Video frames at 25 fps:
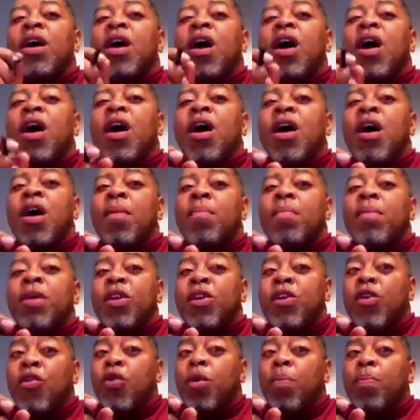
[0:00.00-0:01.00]

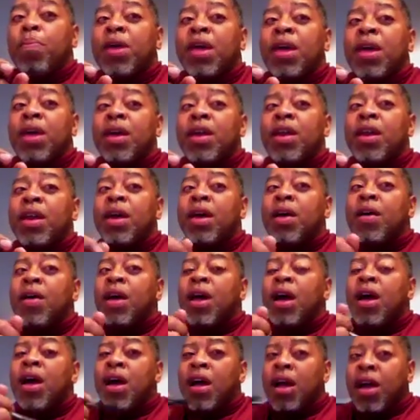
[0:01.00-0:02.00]
European
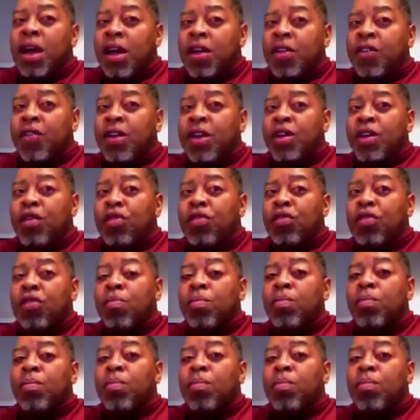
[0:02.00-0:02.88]
countries